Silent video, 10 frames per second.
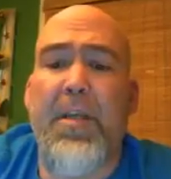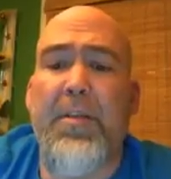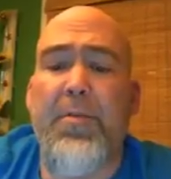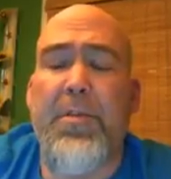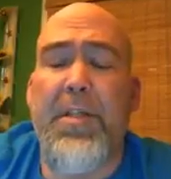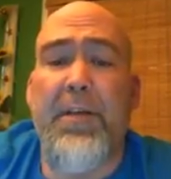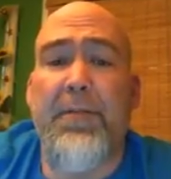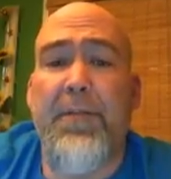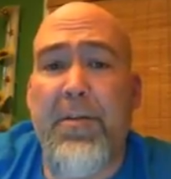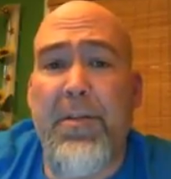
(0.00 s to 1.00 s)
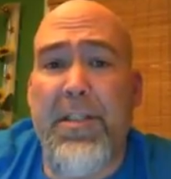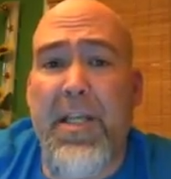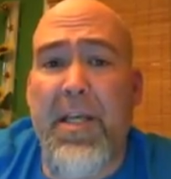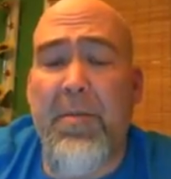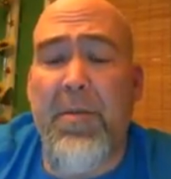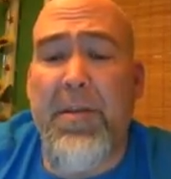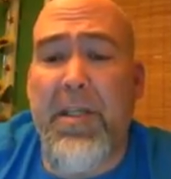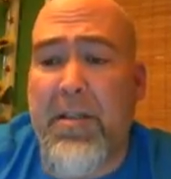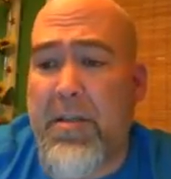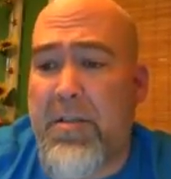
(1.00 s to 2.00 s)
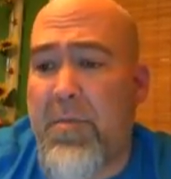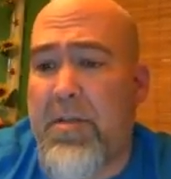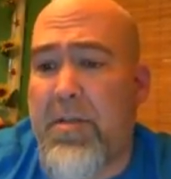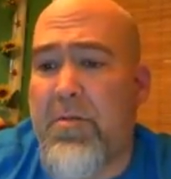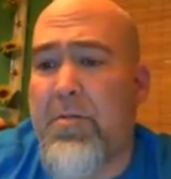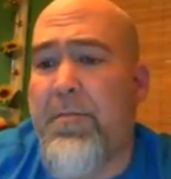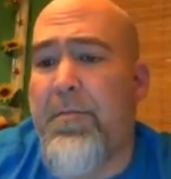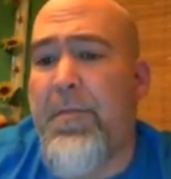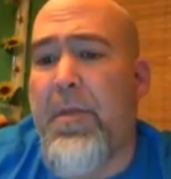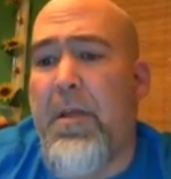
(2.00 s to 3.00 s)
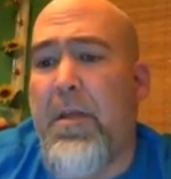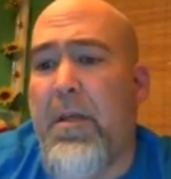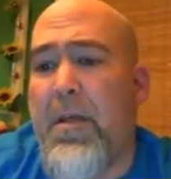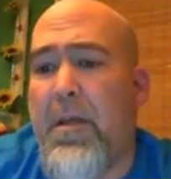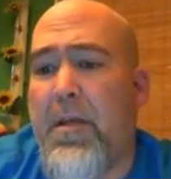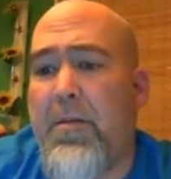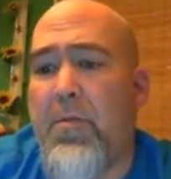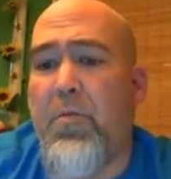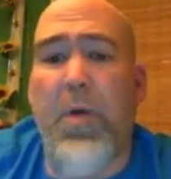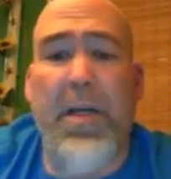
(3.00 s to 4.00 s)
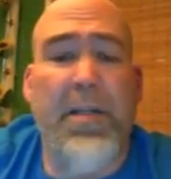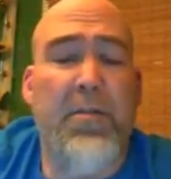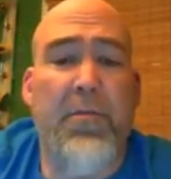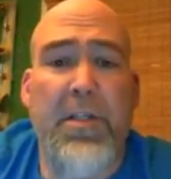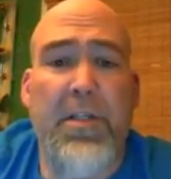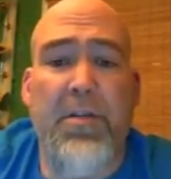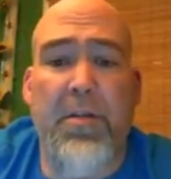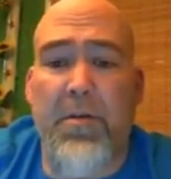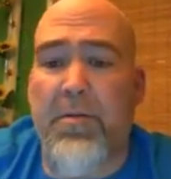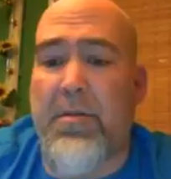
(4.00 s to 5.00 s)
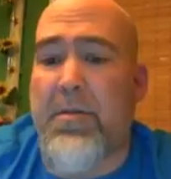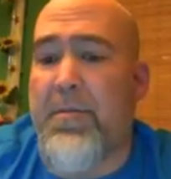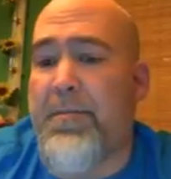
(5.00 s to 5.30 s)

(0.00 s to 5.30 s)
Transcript: There's a final exam at the end of the semester, and the weights for each of those.